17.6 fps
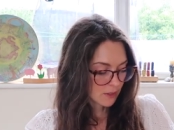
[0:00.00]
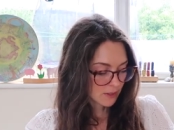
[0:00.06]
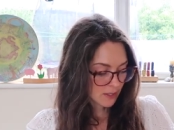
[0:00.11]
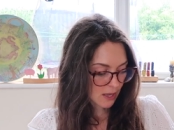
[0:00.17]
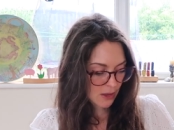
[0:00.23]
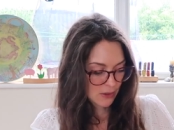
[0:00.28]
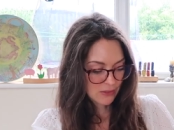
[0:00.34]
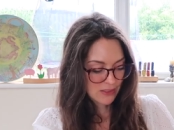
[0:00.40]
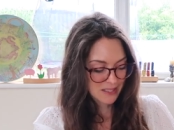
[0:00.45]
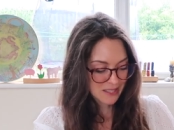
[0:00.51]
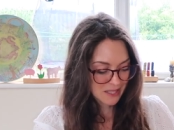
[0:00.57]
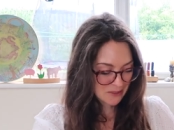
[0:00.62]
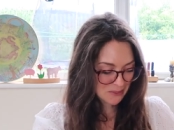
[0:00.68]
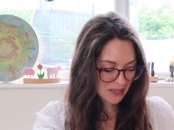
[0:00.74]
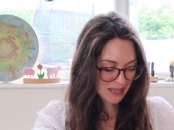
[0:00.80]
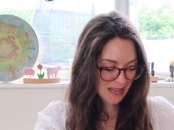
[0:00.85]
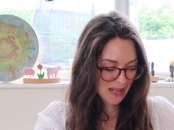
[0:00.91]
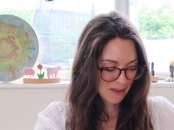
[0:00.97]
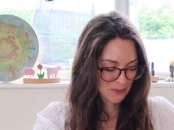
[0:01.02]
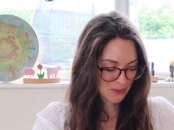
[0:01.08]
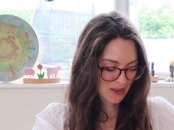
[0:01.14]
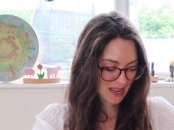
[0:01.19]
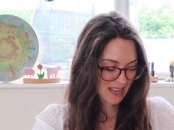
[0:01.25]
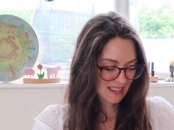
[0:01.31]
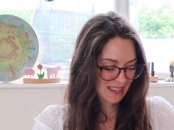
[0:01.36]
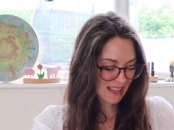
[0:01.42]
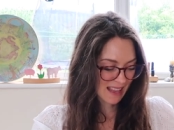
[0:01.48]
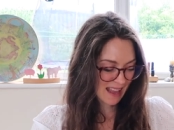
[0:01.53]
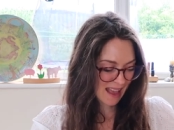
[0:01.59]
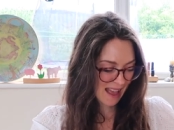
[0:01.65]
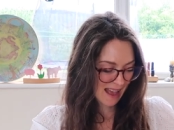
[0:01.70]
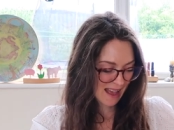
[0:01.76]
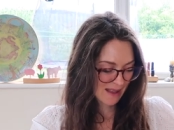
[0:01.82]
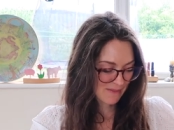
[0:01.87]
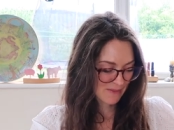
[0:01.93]
So this is what it comes with.
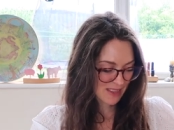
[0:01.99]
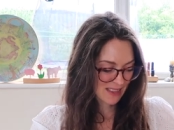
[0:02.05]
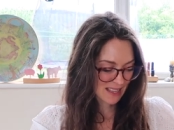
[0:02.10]
Um,